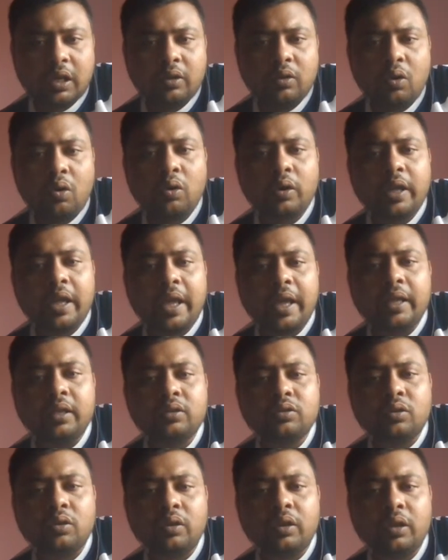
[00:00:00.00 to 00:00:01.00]
okay,
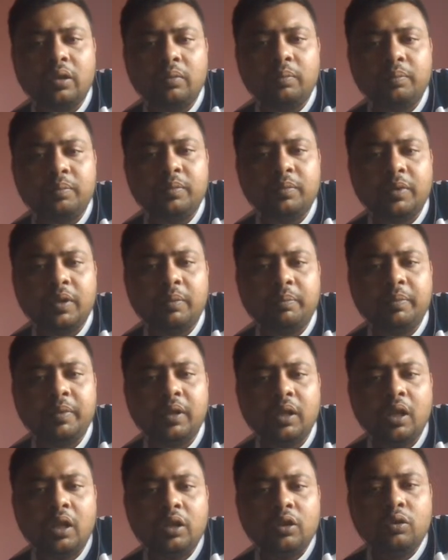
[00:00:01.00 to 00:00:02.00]
so if
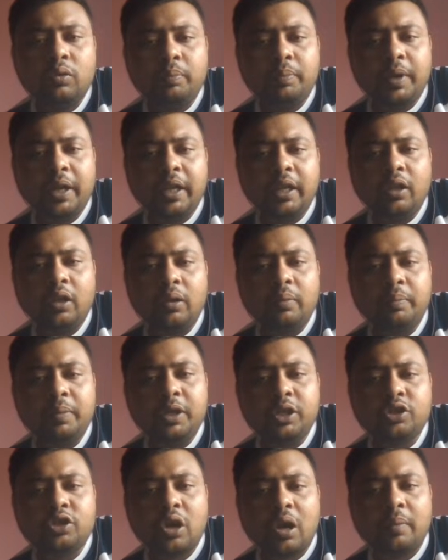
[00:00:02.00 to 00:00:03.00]
you bring your
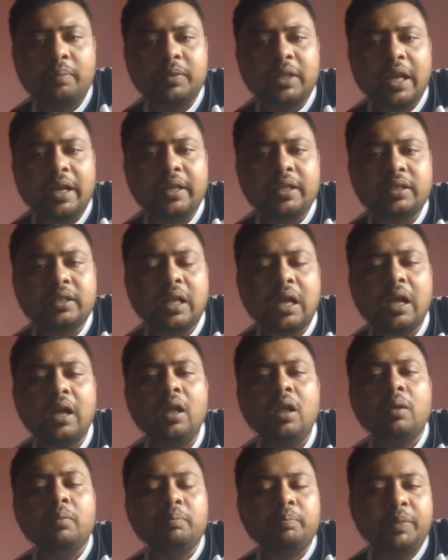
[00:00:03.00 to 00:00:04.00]
bishop, that is the
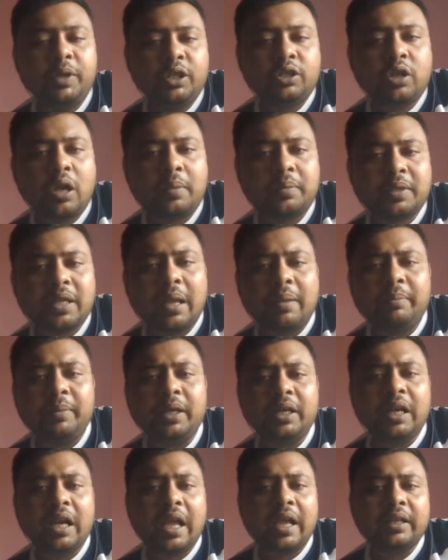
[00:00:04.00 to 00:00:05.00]
bishop's
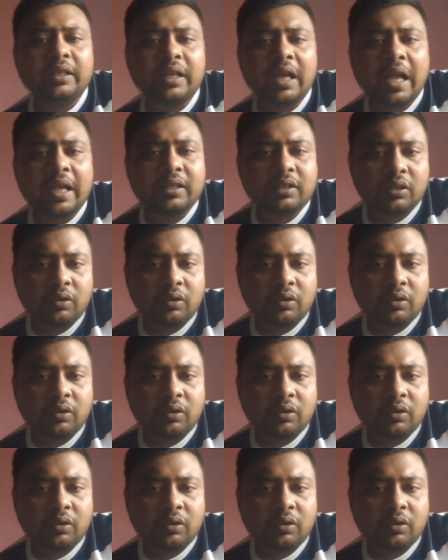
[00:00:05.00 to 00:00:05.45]
gambit line, guys.